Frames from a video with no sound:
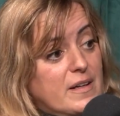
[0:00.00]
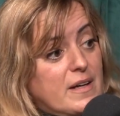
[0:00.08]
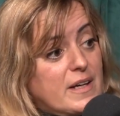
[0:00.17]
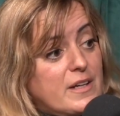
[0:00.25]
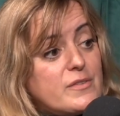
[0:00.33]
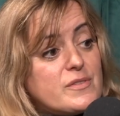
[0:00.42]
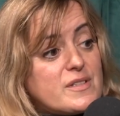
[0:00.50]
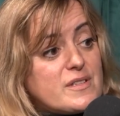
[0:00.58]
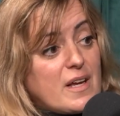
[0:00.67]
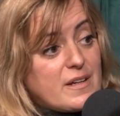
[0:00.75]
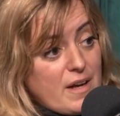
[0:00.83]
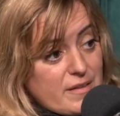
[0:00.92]
He used
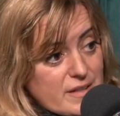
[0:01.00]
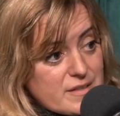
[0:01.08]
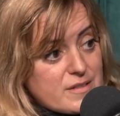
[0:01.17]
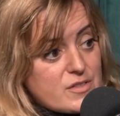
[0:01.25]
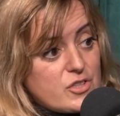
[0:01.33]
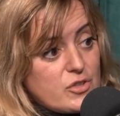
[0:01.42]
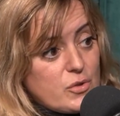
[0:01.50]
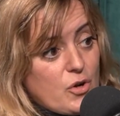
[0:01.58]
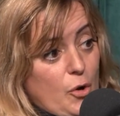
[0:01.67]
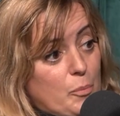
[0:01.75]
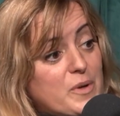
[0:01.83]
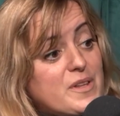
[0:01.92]
psychedelics to
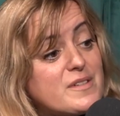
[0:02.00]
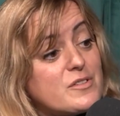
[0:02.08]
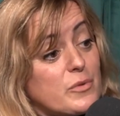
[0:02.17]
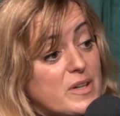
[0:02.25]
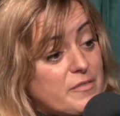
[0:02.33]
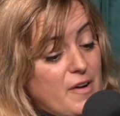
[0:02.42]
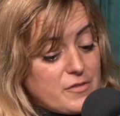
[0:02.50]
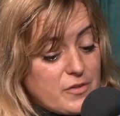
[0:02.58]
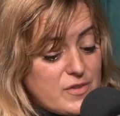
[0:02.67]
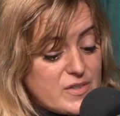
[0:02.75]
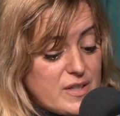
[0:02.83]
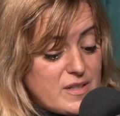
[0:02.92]
cope with his grief after
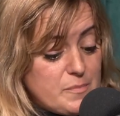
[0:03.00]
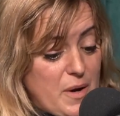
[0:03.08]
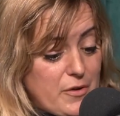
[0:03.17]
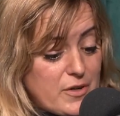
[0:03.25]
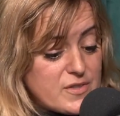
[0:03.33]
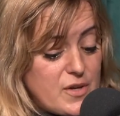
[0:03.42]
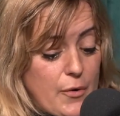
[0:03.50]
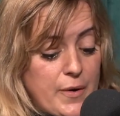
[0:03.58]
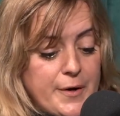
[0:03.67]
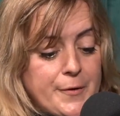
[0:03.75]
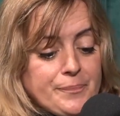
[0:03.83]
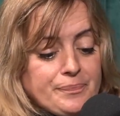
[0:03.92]
losing his mother. So
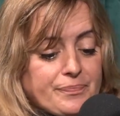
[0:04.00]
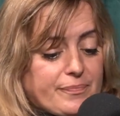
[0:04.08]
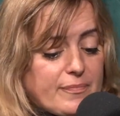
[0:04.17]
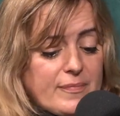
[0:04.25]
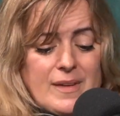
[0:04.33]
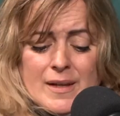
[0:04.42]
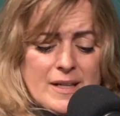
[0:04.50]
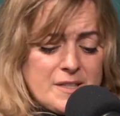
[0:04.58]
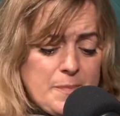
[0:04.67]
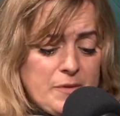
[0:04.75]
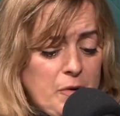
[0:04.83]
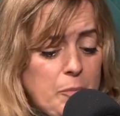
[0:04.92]
it's
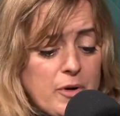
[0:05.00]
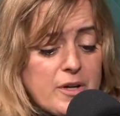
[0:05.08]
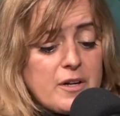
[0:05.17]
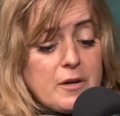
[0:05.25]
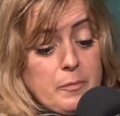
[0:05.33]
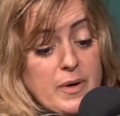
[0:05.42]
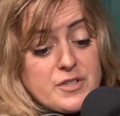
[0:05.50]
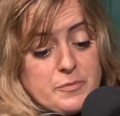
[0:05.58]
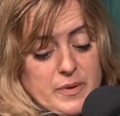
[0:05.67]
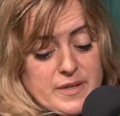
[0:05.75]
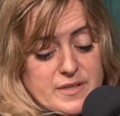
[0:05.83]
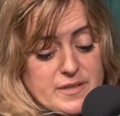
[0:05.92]
been reported in a bunch
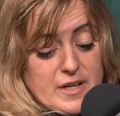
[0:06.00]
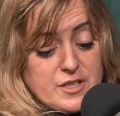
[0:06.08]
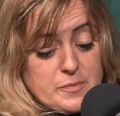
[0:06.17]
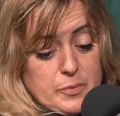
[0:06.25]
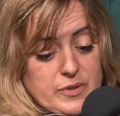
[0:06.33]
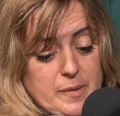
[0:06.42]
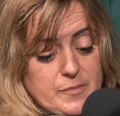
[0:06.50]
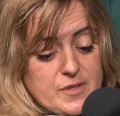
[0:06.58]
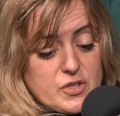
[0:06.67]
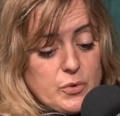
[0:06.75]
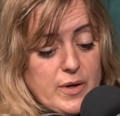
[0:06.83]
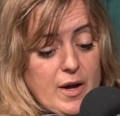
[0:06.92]
of places. I just pulled up the
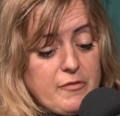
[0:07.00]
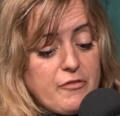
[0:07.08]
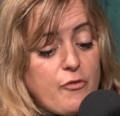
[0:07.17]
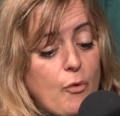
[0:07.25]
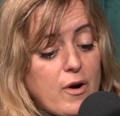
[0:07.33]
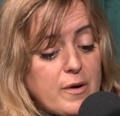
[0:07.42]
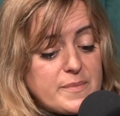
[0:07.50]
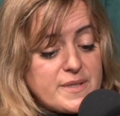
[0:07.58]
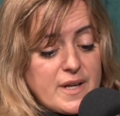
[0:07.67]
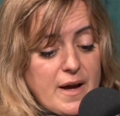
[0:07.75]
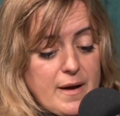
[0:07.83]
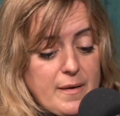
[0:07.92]
story on Forbes.
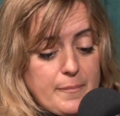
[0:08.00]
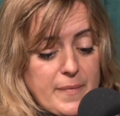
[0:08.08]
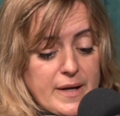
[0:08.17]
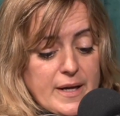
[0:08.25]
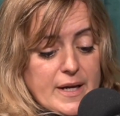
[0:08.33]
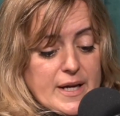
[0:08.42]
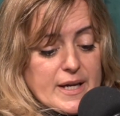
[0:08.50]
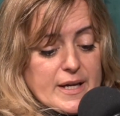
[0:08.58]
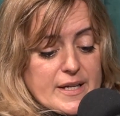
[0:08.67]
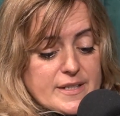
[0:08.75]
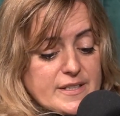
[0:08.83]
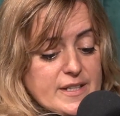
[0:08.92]

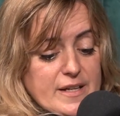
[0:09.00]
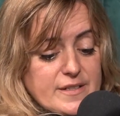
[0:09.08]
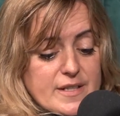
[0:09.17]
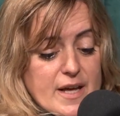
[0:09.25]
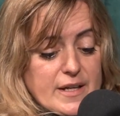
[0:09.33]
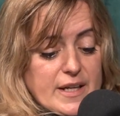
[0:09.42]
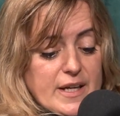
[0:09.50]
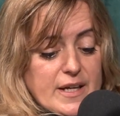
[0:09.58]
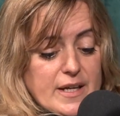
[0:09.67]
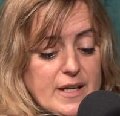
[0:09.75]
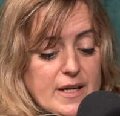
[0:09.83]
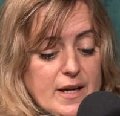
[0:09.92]
It says that
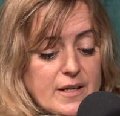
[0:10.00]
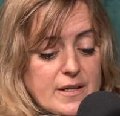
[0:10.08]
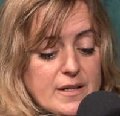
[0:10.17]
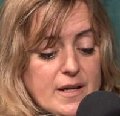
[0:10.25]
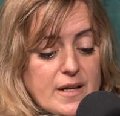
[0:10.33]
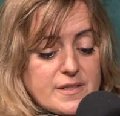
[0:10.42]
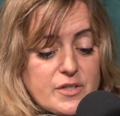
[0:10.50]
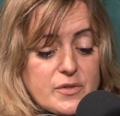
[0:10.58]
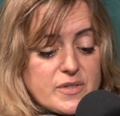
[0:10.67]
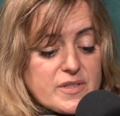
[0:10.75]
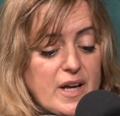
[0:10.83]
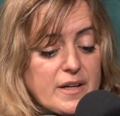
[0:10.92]
he has
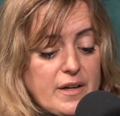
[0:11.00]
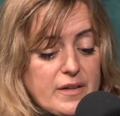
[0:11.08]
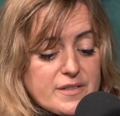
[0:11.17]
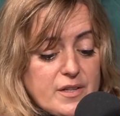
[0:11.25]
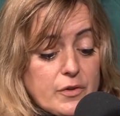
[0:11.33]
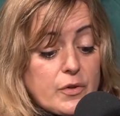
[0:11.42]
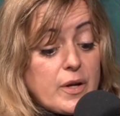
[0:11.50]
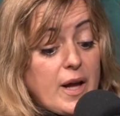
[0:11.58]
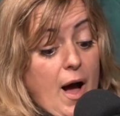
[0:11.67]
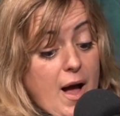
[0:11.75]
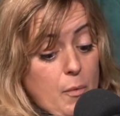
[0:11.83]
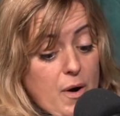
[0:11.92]
used psychedelics, including
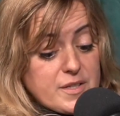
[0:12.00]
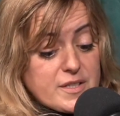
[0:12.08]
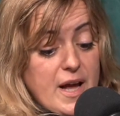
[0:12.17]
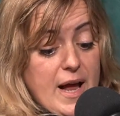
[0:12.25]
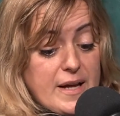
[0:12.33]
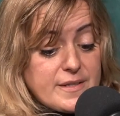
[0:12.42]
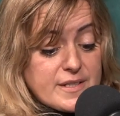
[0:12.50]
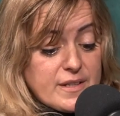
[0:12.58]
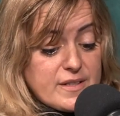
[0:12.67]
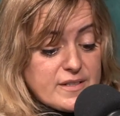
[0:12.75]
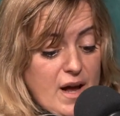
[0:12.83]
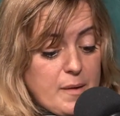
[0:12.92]
ayahuasca and
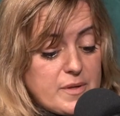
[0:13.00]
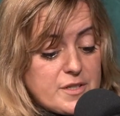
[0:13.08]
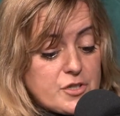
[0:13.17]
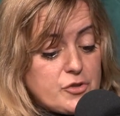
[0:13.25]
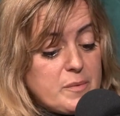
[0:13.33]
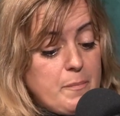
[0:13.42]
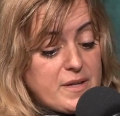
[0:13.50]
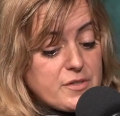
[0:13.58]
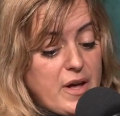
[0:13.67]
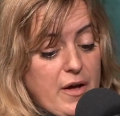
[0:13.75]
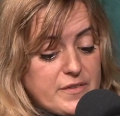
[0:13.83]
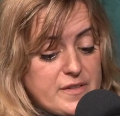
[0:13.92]
psilocybin, to treat mental
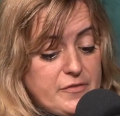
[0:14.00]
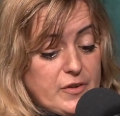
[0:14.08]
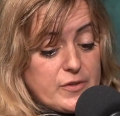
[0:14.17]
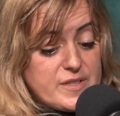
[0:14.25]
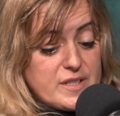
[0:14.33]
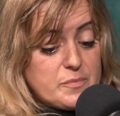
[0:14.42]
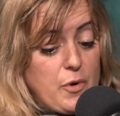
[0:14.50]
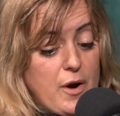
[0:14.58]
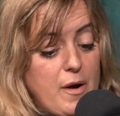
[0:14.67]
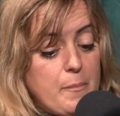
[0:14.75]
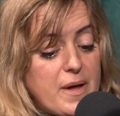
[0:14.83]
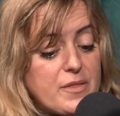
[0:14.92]
health difficulties brought
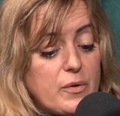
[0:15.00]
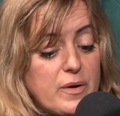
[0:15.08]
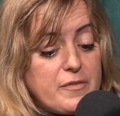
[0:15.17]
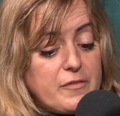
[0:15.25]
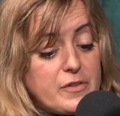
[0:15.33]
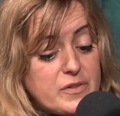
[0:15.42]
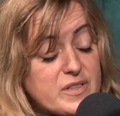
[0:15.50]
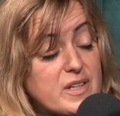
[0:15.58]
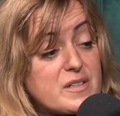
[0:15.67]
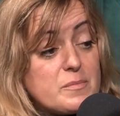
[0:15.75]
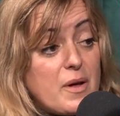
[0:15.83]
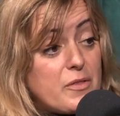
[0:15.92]
on by the grief of losing
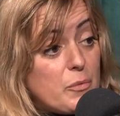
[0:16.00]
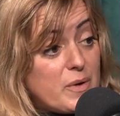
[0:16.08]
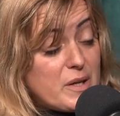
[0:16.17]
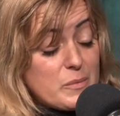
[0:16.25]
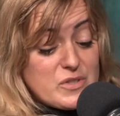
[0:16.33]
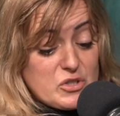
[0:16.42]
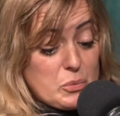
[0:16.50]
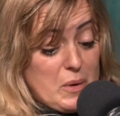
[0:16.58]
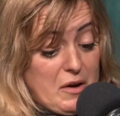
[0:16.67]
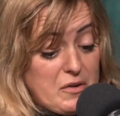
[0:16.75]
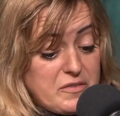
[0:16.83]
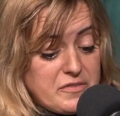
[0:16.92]
his mother when he was
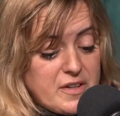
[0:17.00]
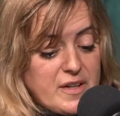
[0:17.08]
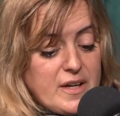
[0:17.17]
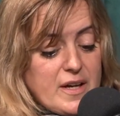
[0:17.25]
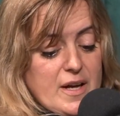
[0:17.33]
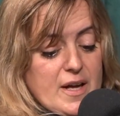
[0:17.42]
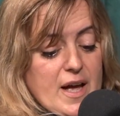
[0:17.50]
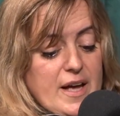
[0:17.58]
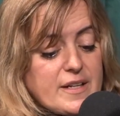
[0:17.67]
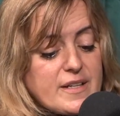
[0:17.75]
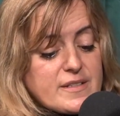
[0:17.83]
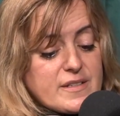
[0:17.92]
12.
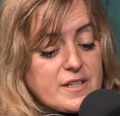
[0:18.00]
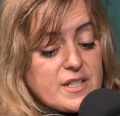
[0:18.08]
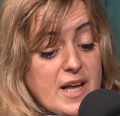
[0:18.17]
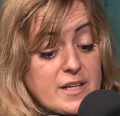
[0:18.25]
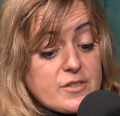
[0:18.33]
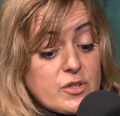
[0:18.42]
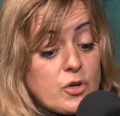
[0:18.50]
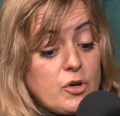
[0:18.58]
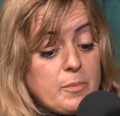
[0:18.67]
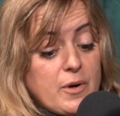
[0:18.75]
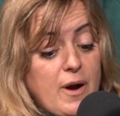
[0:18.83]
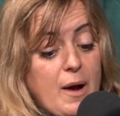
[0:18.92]
And he said to Anderson
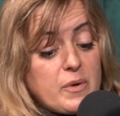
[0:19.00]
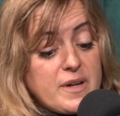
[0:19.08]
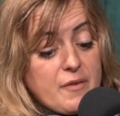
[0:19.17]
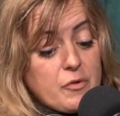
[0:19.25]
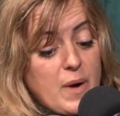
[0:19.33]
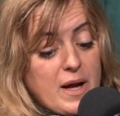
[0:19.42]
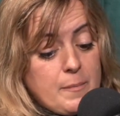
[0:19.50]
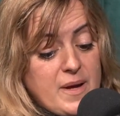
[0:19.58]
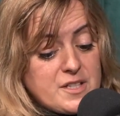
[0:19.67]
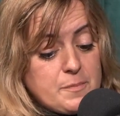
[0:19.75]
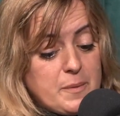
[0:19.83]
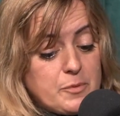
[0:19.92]
Cooper, "I would never
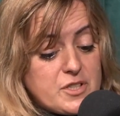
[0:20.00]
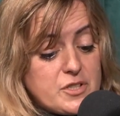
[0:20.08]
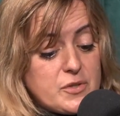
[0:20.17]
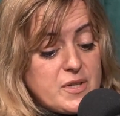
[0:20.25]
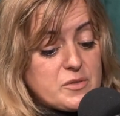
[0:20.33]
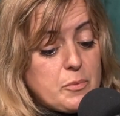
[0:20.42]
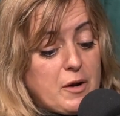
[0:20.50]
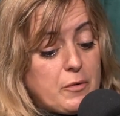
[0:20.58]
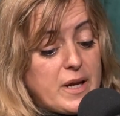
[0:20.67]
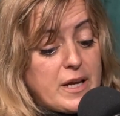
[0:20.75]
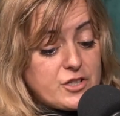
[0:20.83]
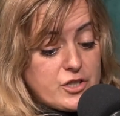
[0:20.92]
recommend people to do this
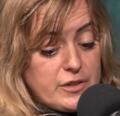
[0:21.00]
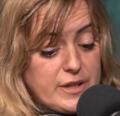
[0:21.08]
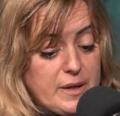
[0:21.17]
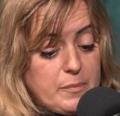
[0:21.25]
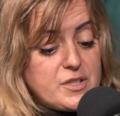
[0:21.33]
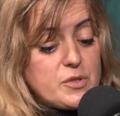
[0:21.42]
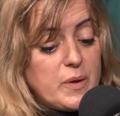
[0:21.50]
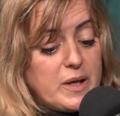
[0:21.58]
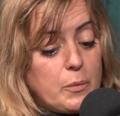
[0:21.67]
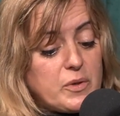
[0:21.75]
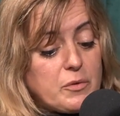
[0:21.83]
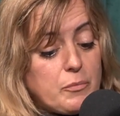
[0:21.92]
recreationally, but doing
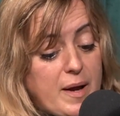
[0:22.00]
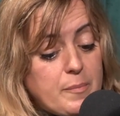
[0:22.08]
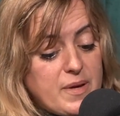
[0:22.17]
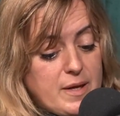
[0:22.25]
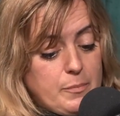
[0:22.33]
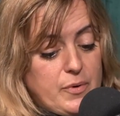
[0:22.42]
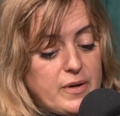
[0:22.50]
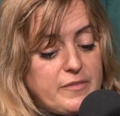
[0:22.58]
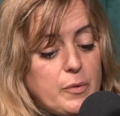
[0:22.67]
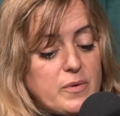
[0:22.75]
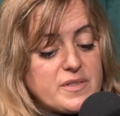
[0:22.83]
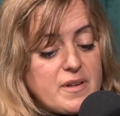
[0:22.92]
it with the right people, if
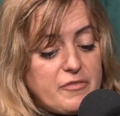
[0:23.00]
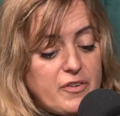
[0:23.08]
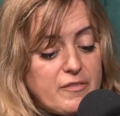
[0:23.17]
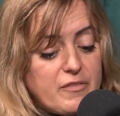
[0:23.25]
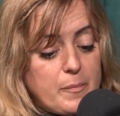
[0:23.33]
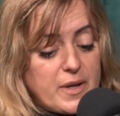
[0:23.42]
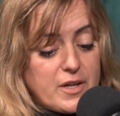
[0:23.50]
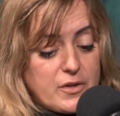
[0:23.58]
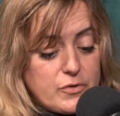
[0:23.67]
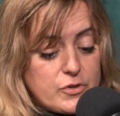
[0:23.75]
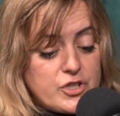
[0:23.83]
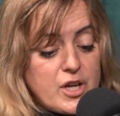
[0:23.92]
you are suffering from a
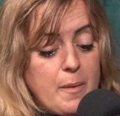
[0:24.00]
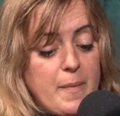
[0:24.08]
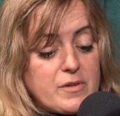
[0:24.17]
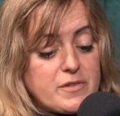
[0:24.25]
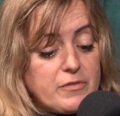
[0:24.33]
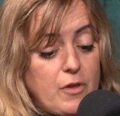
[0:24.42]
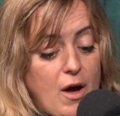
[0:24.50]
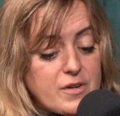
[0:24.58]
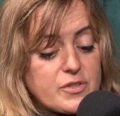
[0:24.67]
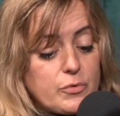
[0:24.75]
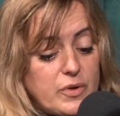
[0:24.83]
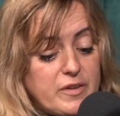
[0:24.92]
huge amount of
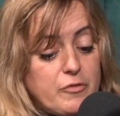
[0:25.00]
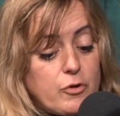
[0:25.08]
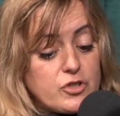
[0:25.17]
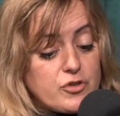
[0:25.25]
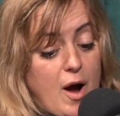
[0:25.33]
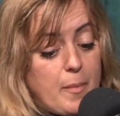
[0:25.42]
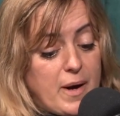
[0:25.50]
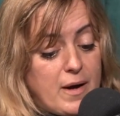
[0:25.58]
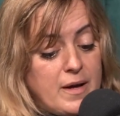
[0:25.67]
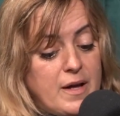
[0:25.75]
loss, grief, or trauma,